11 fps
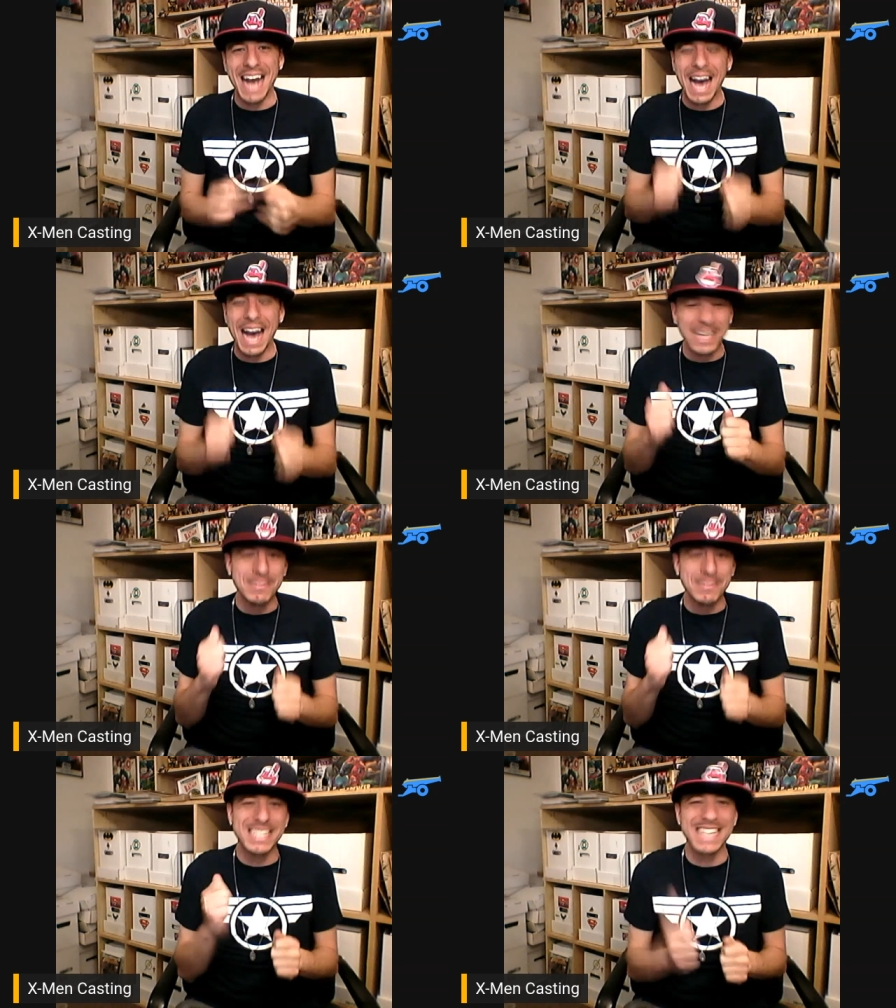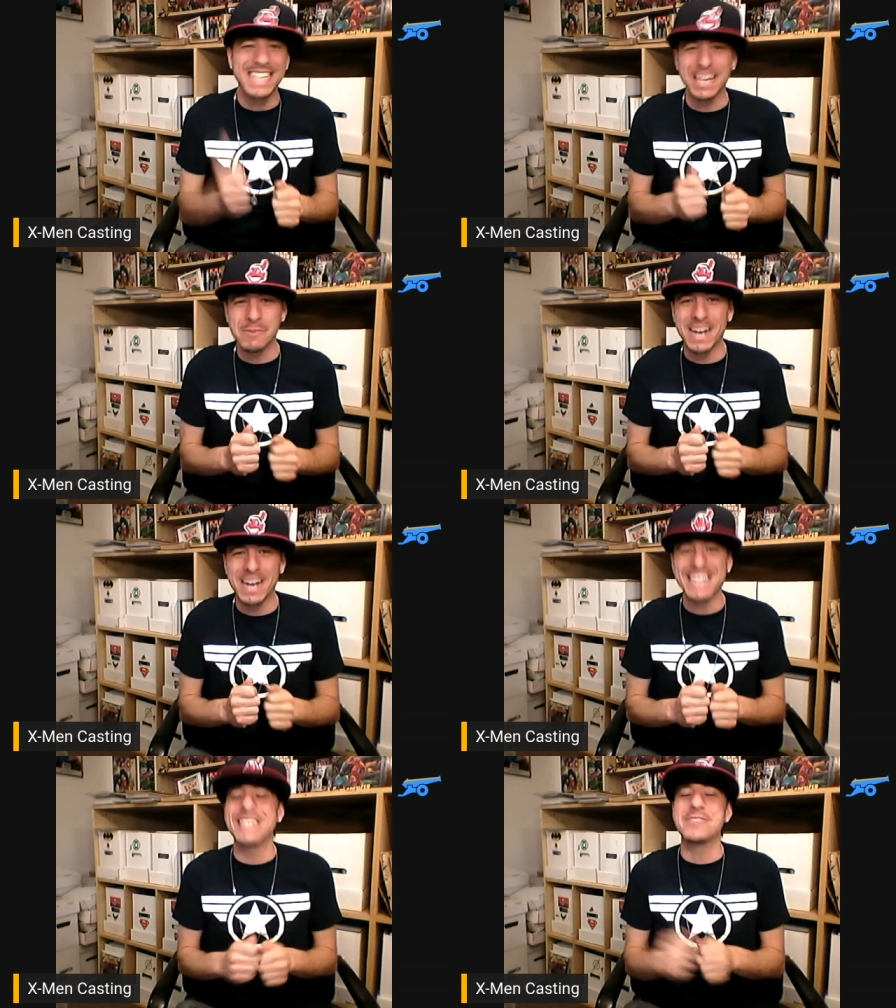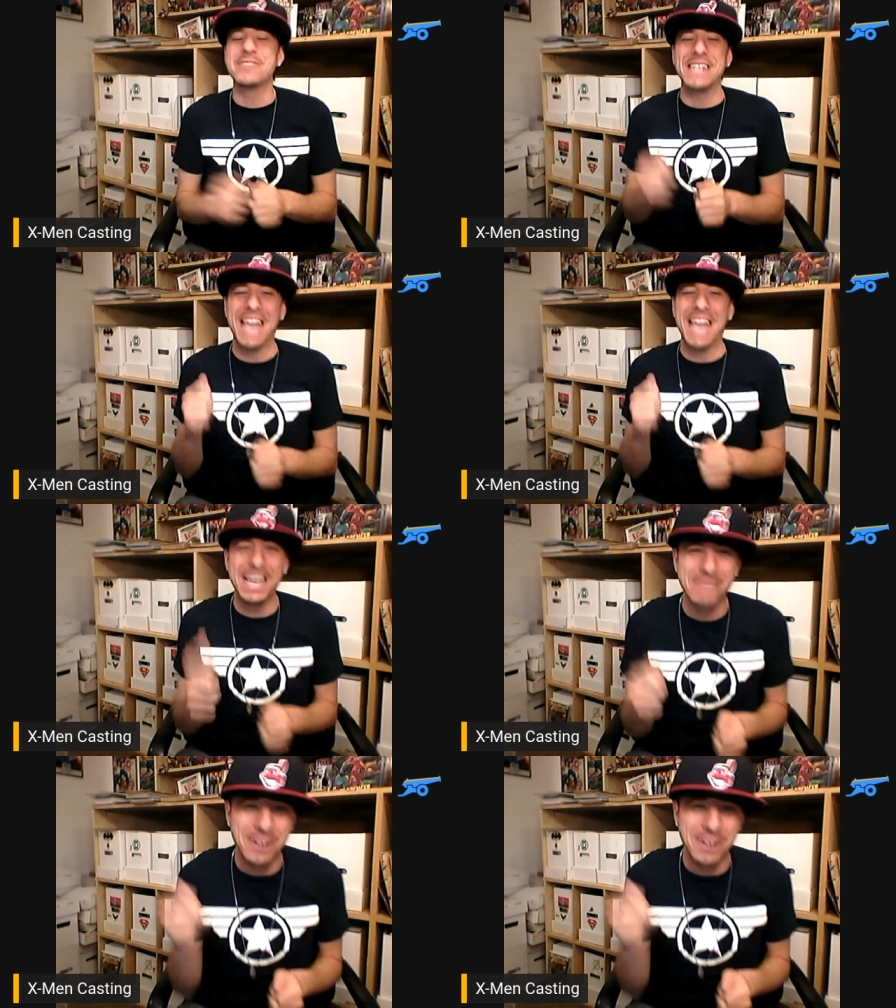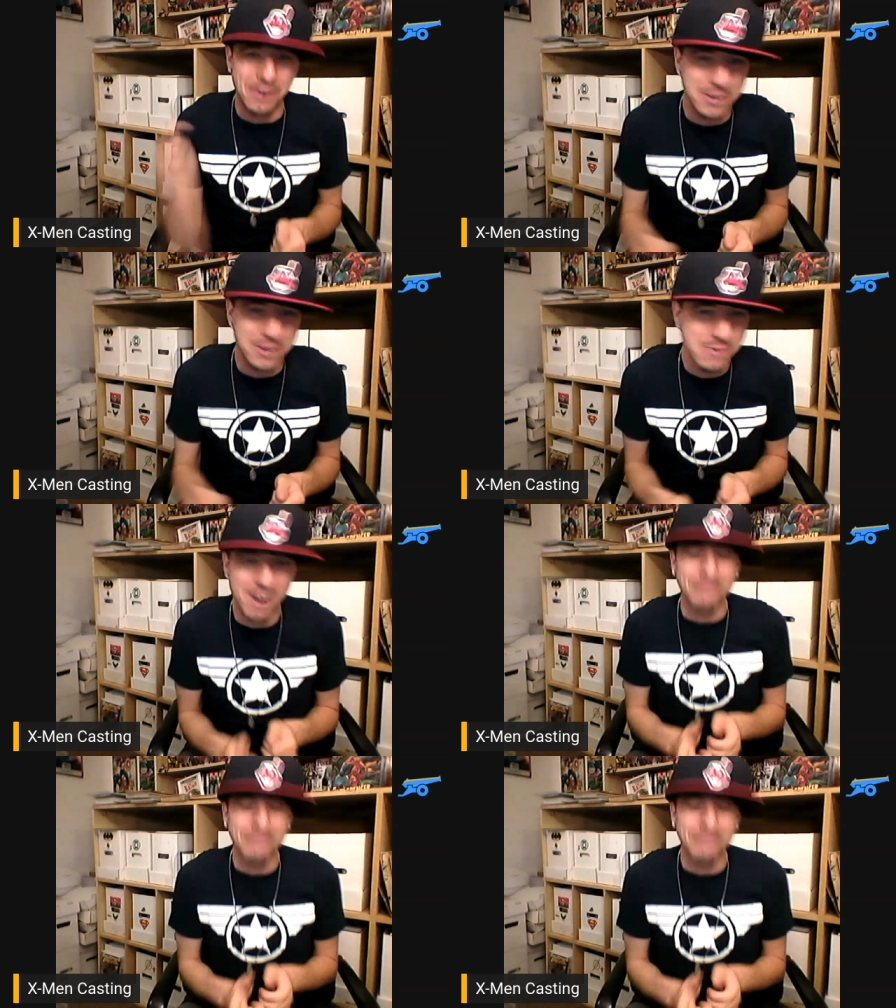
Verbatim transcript: that I am sticking with, and you can hate me all you